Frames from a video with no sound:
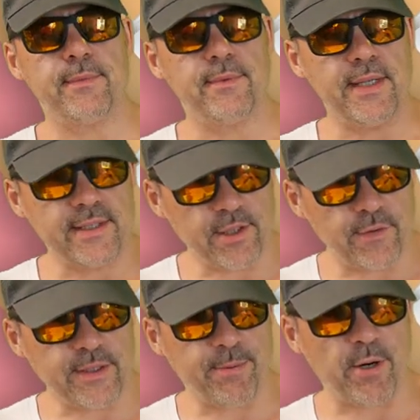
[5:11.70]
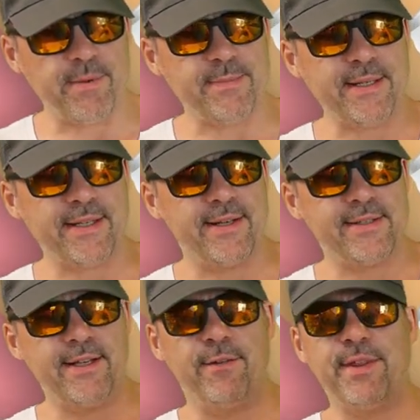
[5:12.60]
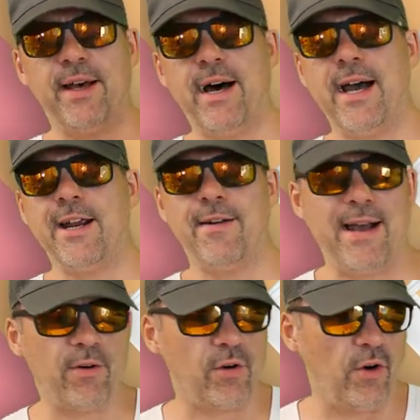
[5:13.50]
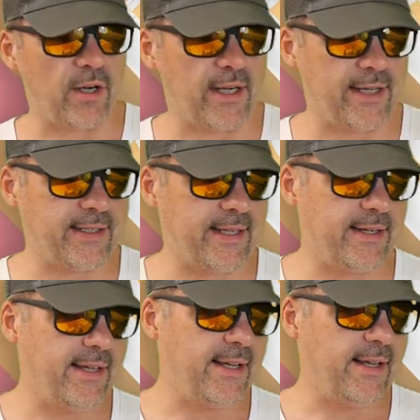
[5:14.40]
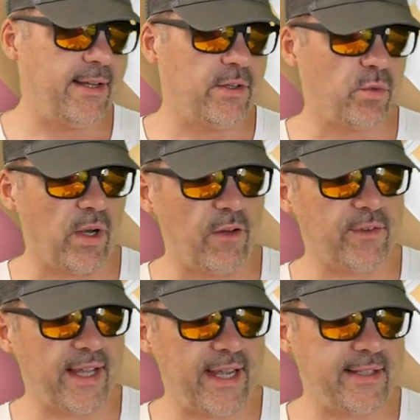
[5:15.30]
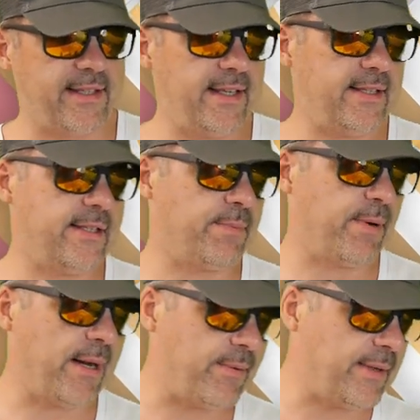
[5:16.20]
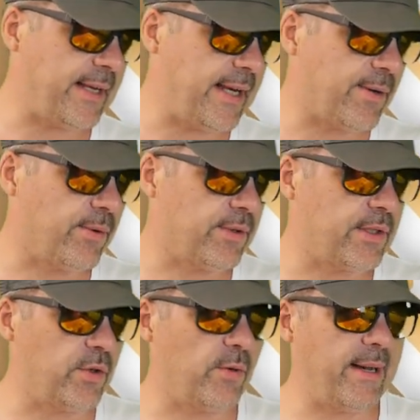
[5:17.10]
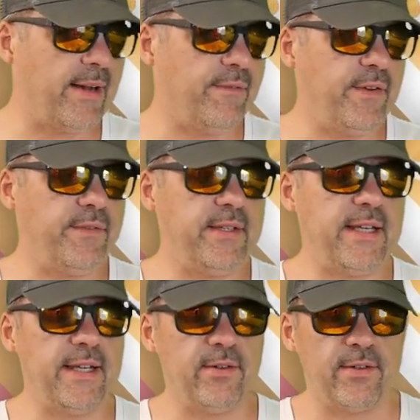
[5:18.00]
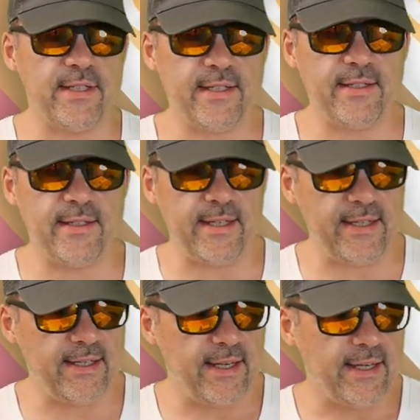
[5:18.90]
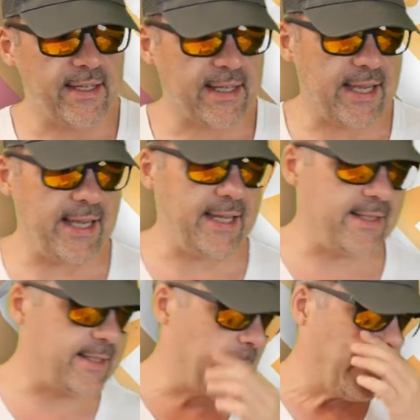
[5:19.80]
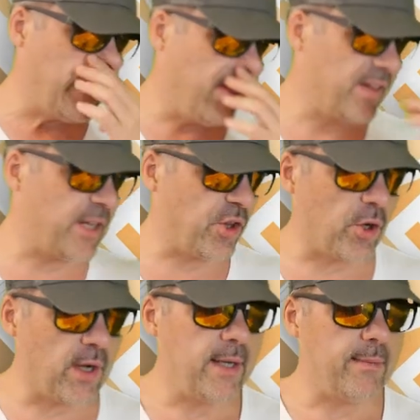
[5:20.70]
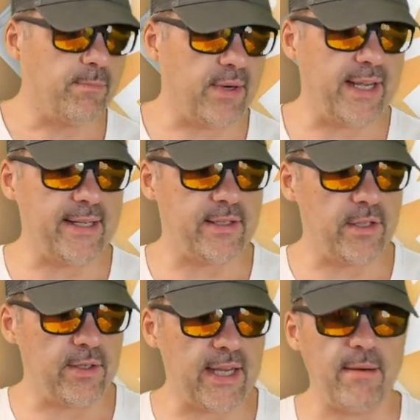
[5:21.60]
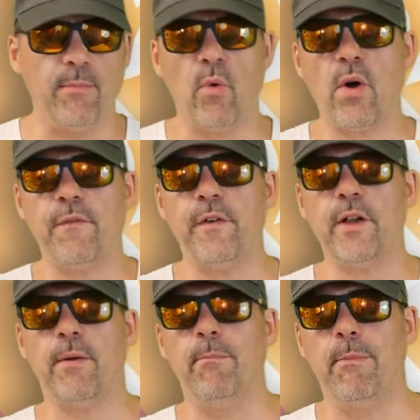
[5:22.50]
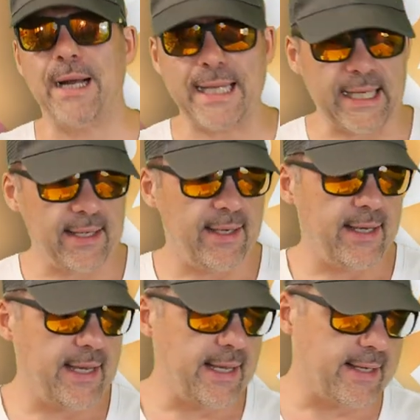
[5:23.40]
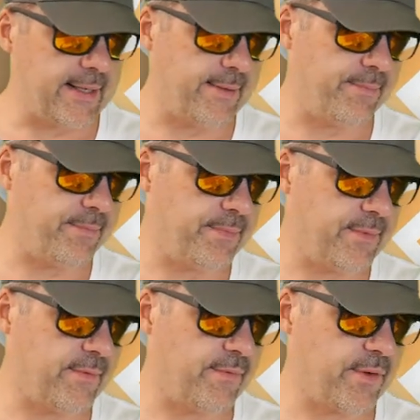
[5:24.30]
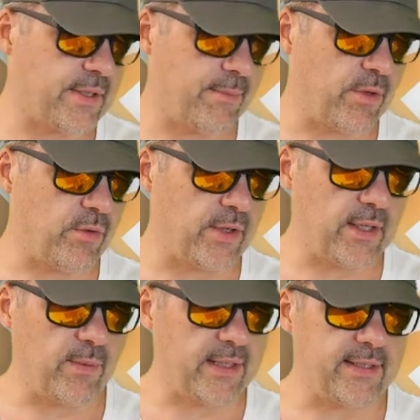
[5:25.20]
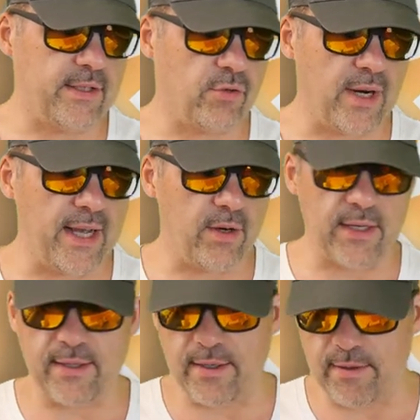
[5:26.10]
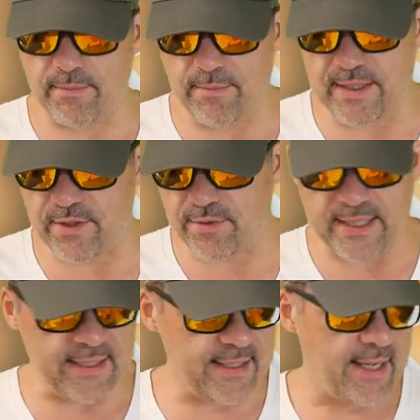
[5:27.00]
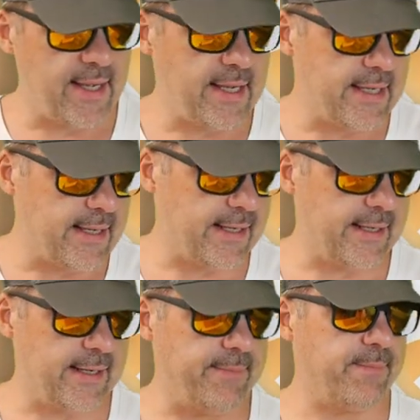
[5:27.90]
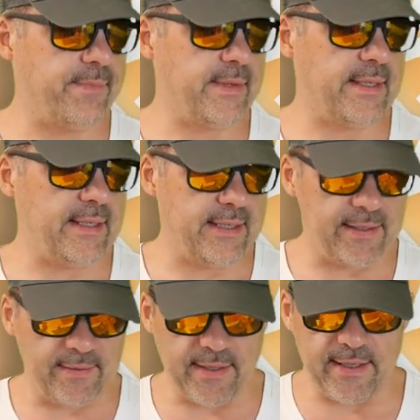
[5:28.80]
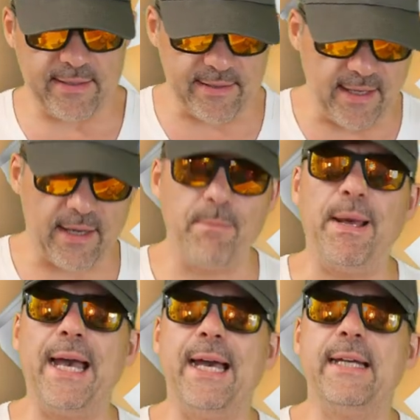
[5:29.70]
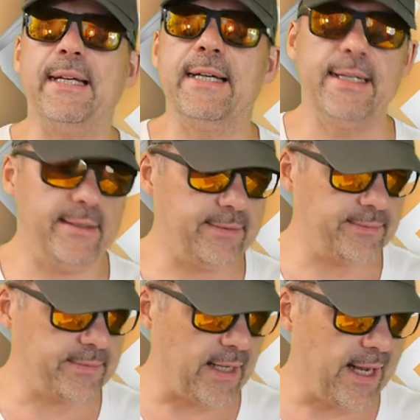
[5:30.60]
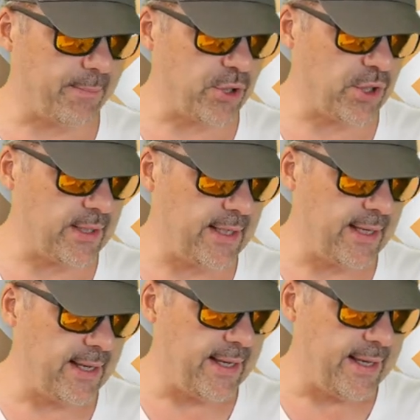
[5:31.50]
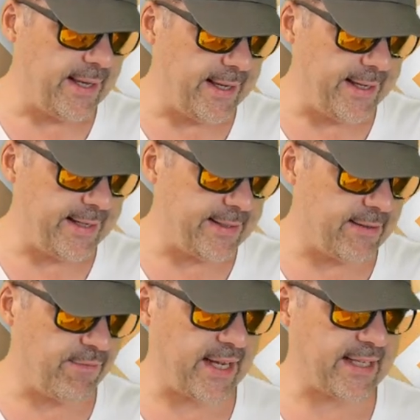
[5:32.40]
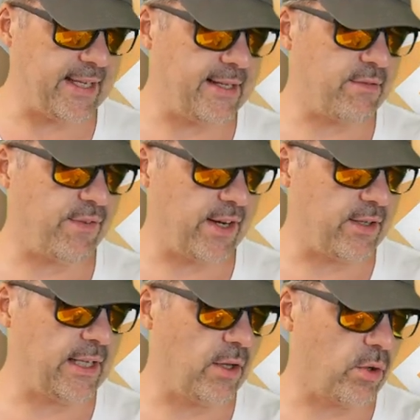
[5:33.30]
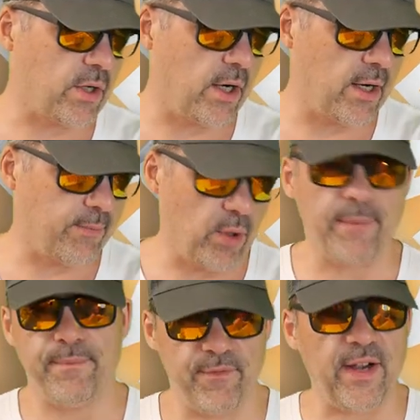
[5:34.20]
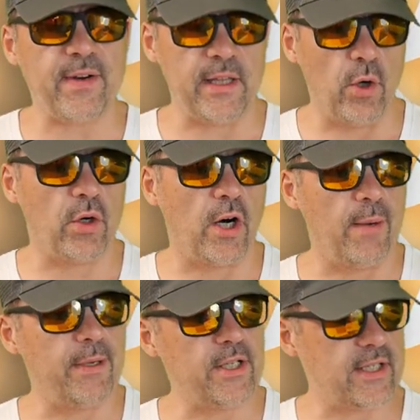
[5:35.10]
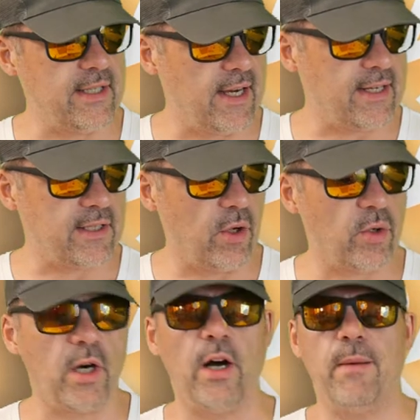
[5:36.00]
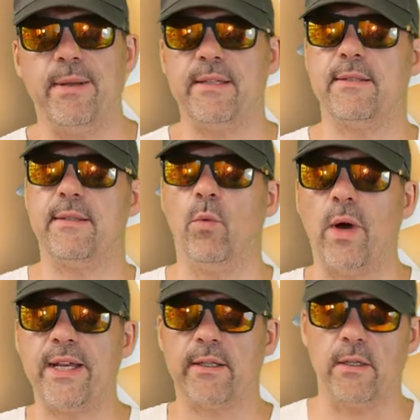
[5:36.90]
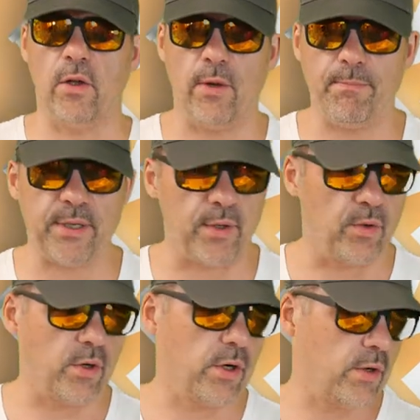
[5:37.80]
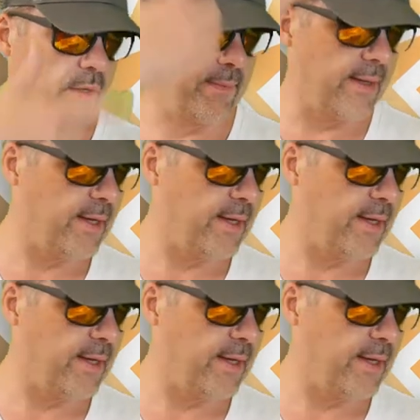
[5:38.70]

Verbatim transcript: It serves a purpose because of the higher alcohol content. 12 cans of this is probably equal to about 15 or 16 cans of another brand. So you get more for your money. Um, for someone who really wants to drown in their miseries, um, it's not a bad uh, option. And the fact that it's fairly low carb, well, very low carb, but just not as low carb as the White Claw Pure or